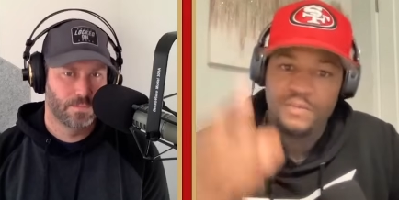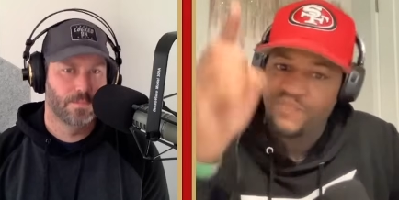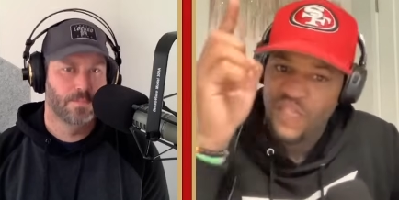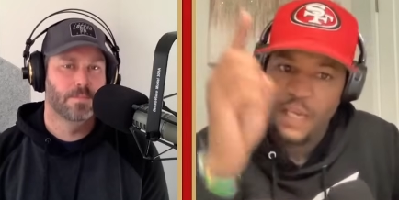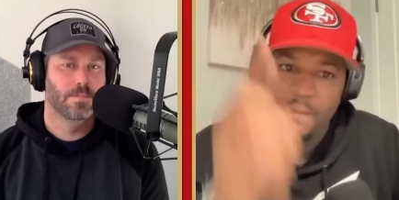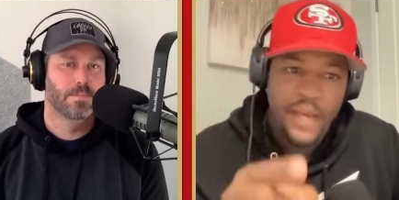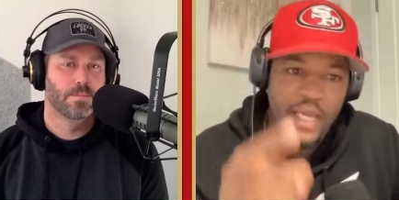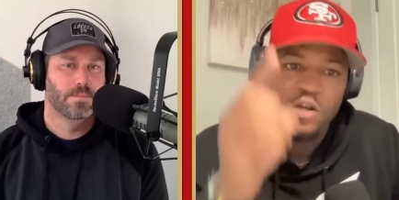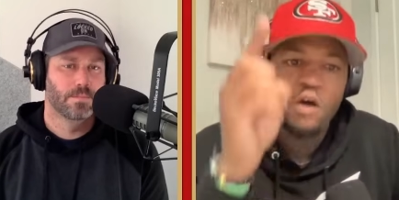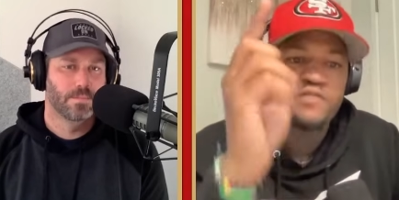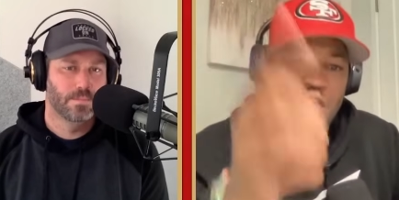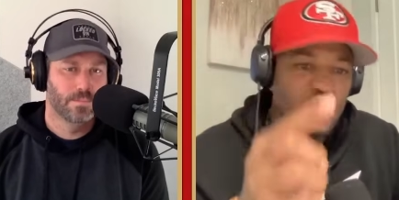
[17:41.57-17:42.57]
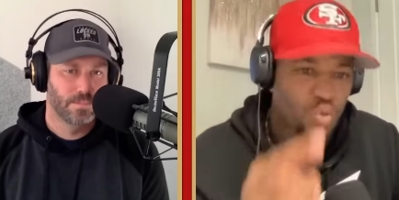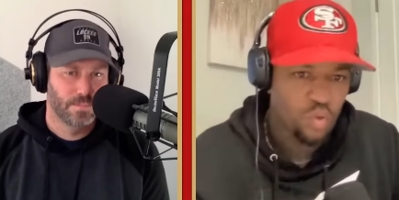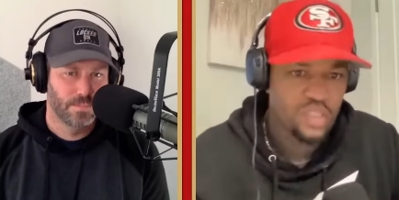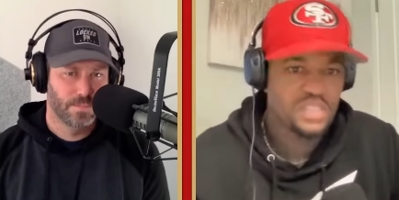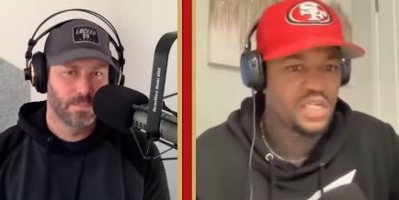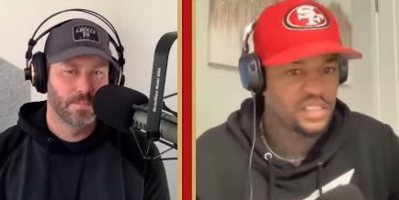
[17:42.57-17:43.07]
Speaker 1: It paid off. They scored
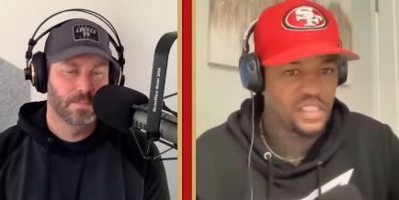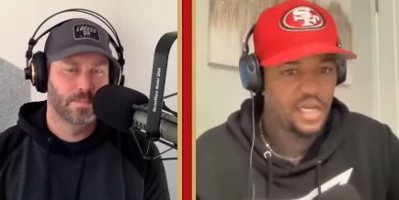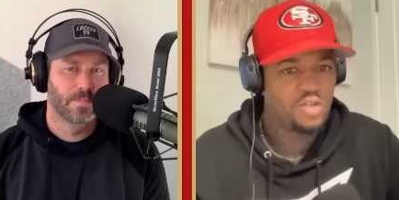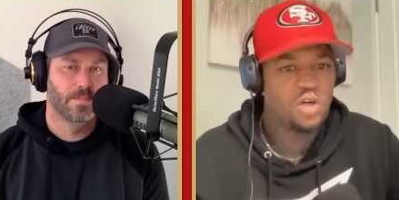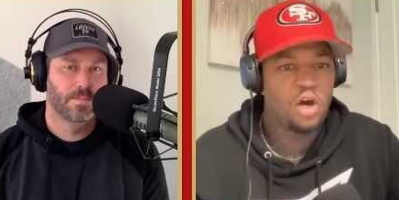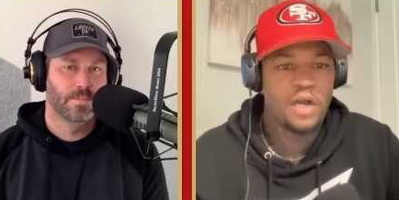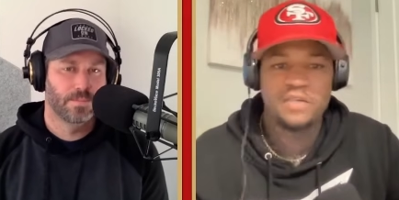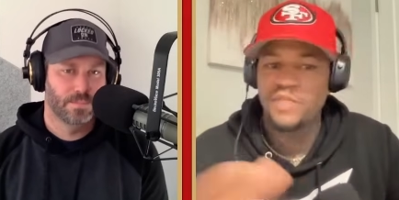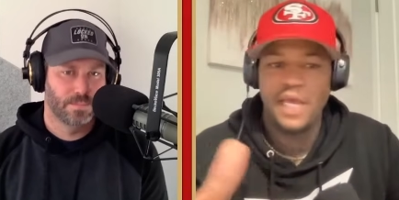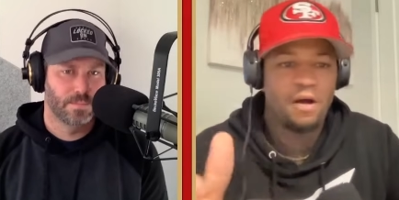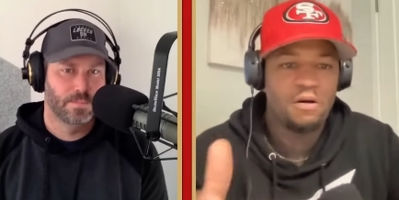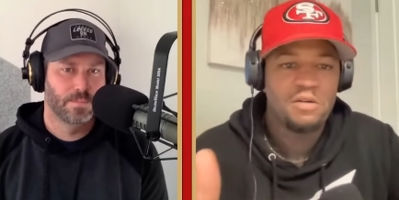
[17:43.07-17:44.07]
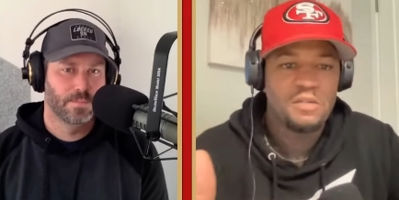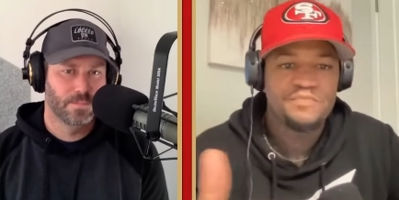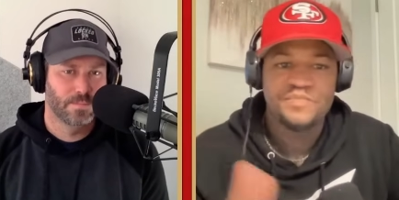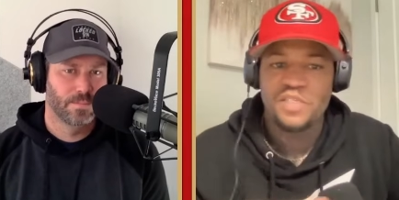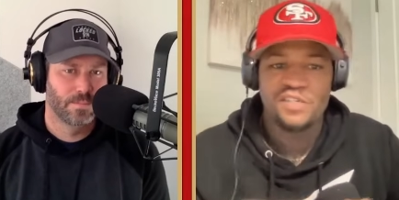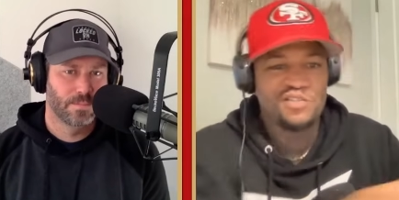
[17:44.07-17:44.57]
a touchdown. All right. Now
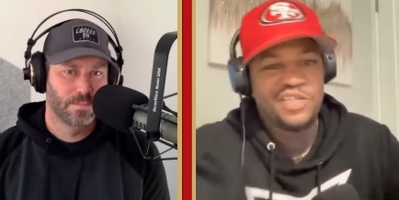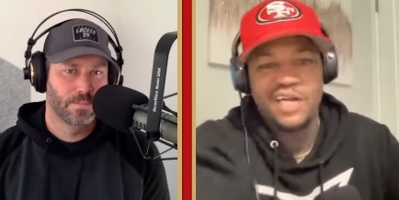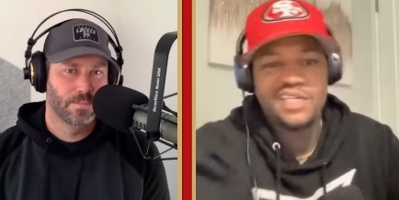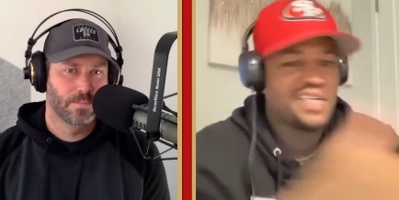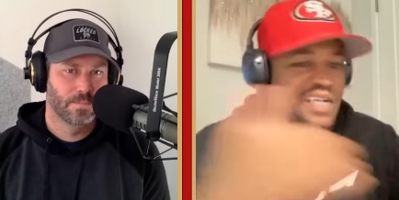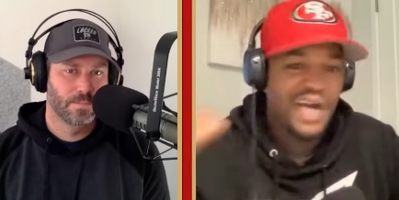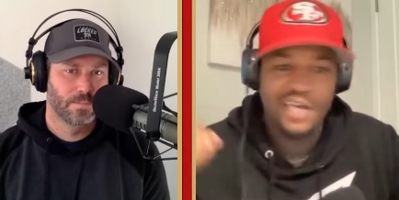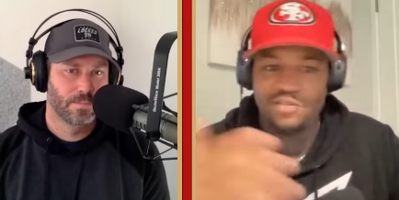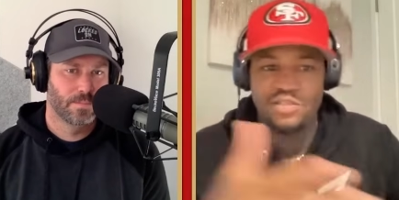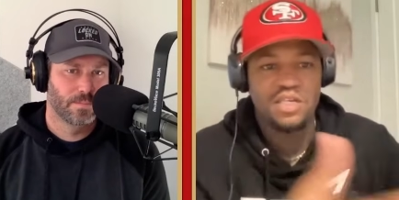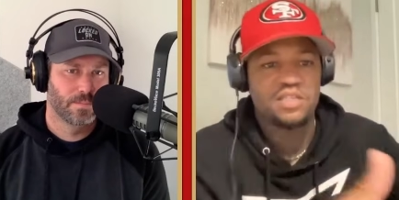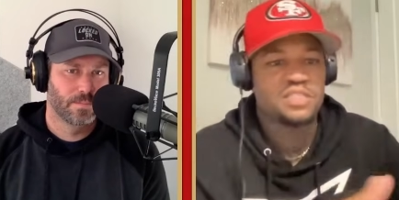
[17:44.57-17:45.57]
you got good guys on the other